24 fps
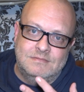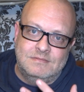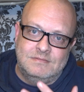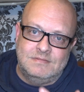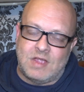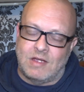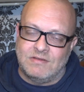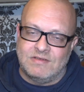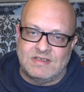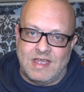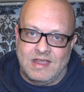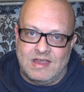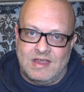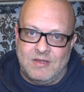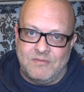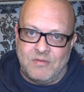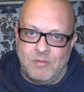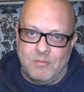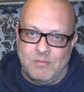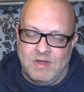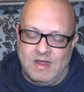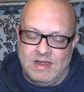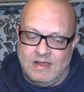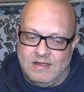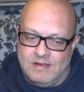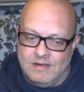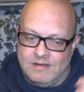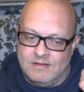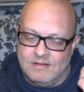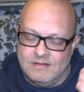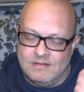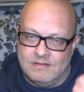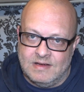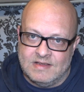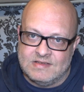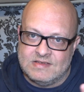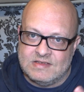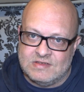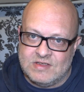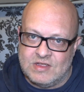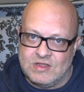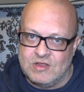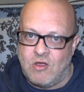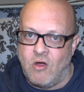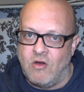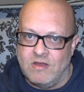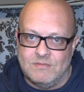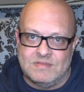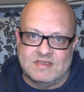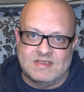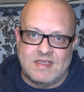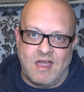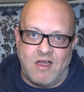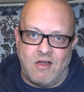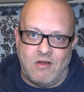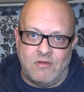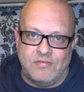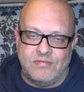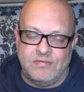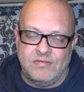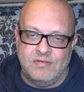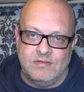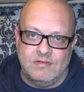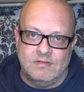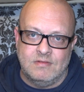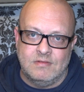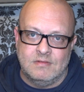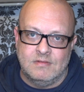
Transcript: don't take it from me. Listen to the guy himself.